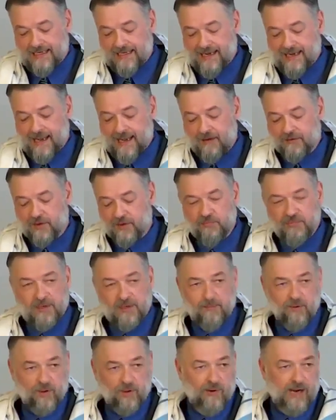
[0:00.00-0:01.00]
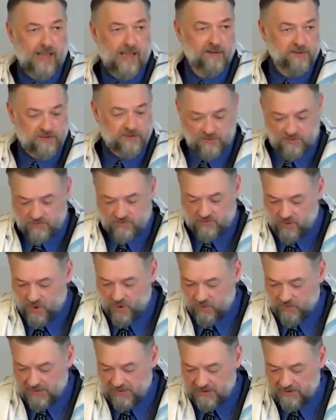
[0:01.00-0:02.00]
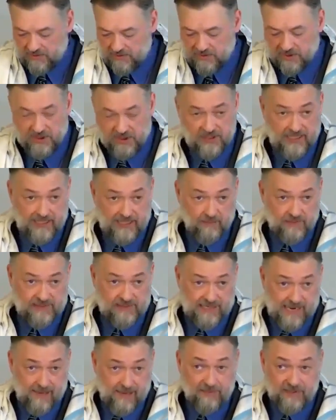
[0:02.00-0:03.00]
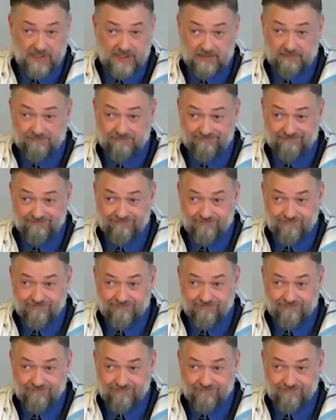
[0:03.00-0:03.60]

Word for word: count on people around you always to understand what's happening.